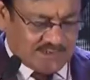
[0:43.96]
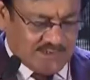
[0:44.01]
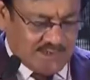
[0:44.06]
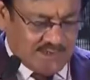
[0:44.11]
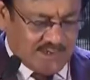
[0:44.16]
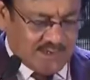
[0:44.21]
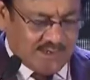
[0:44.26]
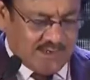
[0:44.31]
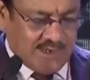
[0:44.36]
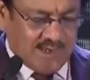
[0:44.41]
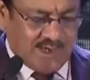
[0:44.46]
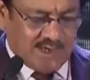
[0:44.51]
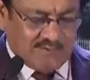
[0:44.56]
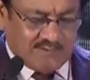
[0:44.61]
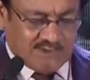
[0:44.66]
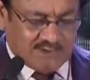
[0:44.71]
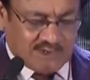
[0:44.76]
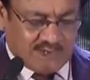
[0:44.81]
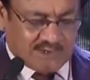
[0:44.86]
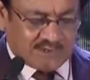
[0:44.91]
thing in India,
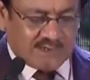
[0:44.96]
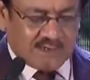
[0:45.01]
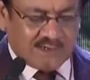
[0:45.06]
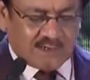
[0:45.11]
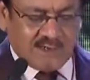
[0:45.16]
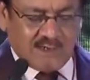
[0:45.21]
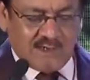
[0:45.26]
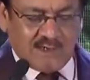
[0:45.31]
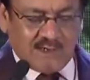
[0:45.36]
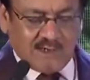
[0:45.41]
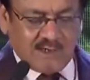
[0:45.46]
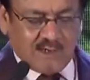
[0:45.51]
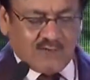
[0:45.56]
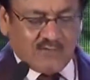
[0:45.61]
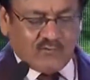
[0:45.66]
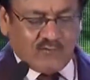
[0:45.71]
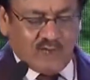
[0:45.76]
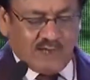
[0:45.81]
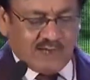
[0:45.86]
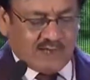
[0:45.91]
which exactly
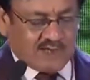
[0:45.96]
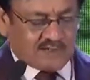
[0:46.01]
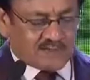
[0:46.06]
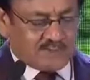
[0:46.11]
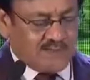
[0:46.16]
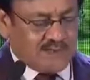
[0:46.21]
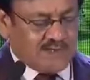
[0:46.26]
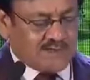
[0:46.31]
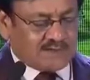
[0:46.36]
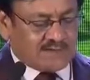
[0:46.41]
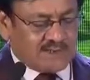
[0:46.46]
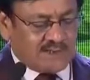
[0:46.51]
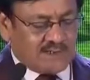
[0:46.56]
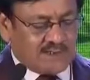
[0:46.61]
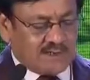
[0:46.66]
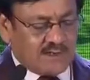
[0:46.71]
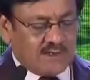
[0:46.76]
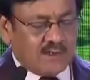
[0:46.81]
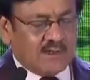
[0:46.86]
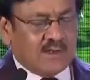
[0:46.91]
we are
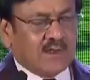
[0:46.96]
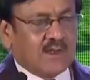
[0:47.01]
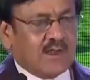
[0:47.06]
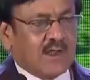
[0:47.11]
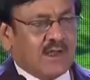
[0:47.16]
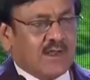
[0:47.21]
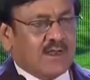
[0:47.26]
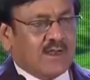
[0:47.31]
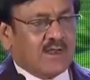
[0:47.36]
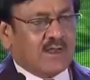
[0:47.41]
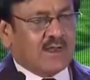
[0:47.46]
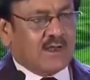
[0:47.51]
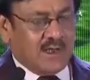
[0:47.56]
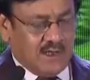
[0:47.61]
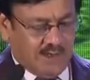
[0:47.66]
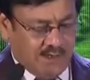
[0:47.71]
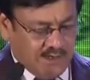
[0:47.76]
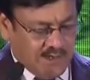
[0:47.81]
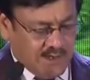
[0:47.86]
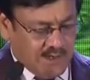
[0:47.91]
experiencing in
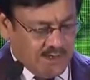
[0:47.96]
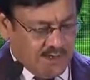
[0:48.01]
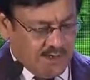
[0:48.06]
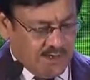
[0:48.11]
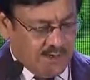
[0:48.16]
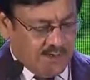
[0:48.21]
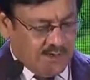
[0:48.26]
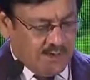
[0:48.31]
India.